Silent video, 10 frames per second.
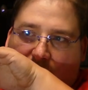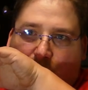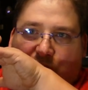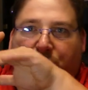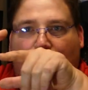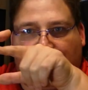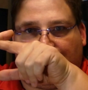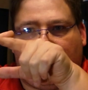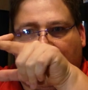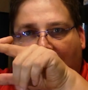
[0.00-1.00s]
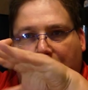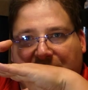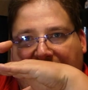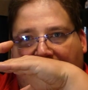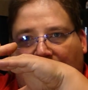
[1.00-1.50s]
which pushes the knobs
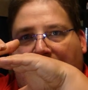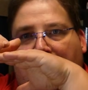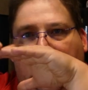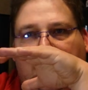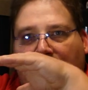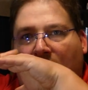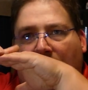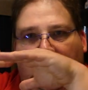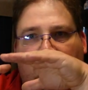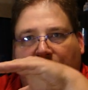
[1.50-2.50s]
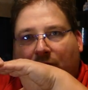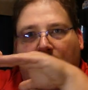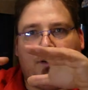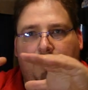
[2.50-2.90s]
down, and then they run into